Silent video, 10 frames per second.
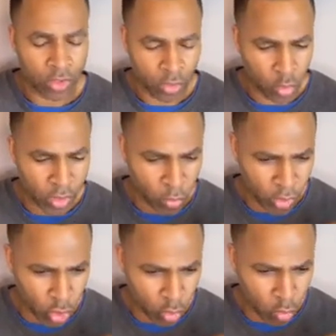you
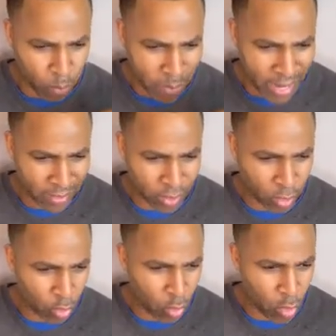when you make the
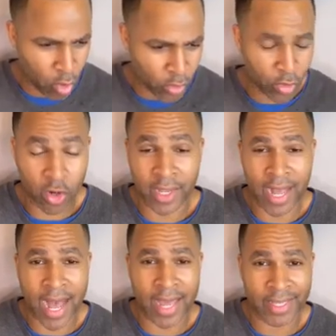Lord your
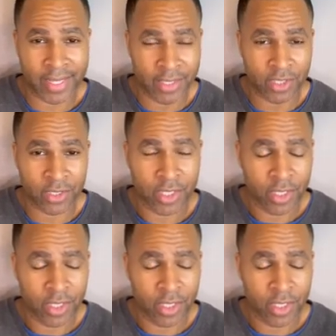God his